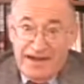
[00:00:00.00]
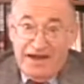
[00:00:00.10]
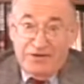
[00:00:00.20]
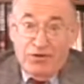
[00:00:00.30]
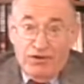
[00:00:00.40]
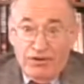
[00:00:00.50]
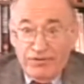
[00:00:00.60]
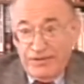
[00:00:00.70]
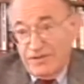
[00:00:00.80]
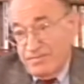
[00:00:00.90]
And
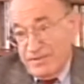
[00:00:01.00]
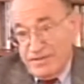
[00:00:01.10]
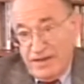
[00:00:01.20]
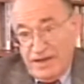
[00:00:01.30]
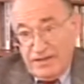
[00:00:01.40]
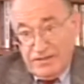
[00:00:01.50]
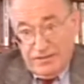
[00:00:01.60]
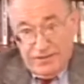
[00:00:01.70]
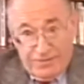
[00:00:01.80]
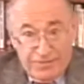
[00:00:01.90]
all these mistakes
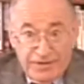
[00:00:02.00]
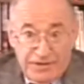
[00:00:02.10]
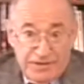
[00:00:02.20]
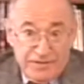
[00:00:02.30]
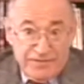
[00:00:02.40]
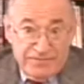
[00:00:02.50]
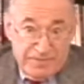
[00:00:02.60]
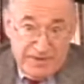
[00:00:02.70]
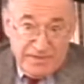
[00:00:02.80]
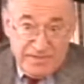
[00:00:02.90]
in the early years of
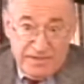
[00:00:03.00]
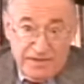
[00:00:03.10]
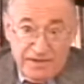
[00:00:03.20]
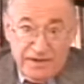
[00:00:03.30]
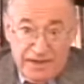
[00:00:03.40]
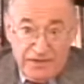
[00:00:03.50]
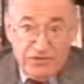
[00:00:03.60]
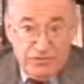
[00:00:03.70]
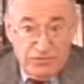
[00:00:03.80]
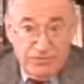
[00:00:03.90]
medicine
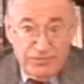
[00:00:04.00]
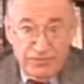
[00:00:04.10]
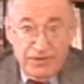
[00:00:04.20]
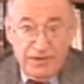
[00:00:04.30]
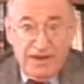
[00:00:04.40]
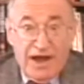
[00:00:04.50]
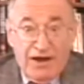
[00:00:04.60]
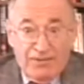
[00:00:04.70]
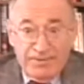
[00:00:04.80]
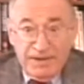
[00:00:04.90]
led to
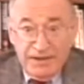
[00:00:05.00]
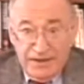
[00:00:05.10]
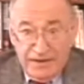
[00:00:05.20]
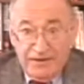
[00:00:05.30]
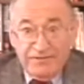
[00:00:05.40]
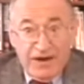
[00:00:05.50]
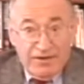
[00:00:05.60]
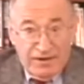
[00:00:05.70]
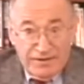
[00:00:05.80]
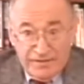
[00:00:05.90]
our beginning of
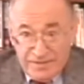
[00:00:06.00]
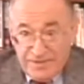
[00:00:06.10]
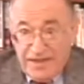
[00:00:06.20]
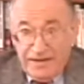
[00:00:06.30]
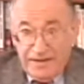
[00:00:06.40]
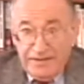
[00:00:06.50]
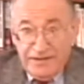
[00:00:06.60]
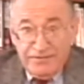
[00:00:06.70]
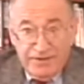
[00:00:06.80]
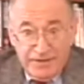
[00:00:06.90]
our understanding
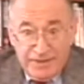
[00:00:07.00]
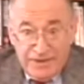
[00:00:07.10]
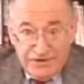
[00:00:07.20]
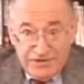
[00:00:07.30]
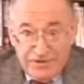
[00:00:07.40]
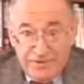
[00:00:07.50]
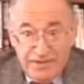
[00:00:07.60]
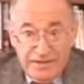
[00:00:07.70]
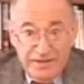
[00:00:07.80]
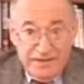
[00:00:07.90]
that radiation
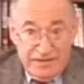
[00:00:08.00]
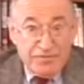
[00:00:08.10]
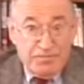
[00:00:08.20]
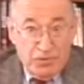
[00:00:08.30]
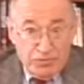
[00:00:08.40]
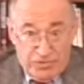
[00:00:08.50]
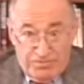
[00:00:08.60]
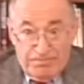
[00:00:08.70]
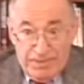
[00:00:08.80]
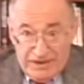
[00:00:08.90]
it's both
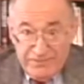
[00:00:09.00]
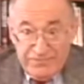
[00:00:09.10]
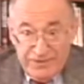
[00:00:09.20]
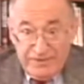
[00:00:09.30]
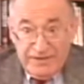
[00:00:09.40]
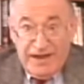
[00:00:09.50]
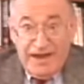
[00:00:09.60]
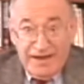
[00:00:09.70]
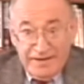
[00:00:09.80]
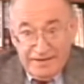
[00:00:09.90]
a benefit
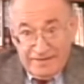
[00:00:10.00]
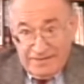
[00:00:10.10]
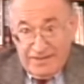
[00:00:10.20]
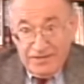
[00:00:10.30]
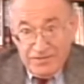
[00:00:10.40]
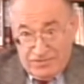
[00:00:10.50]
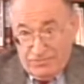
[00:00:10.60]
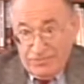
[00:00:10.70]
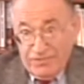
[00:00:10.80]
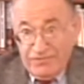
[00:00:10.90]
and a
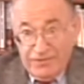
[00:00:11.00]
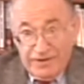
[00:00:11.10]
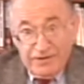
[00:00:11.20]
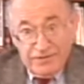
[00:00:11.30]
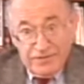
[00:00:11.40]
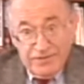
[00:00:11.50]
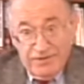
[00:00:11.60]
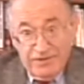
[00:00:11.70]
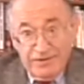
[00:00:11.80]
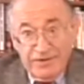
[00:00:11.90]
source of great
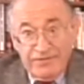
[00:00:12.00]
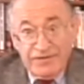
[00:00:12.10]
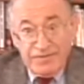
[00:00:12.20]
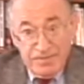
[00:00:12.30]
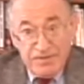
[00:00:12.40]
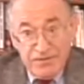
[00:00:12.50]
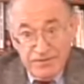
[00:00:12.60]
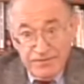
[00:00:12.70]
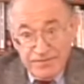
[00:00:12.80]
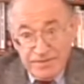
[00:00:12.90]
concern if it's
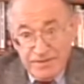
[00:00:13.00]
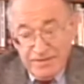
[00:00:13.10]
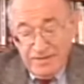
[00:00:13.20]
misused.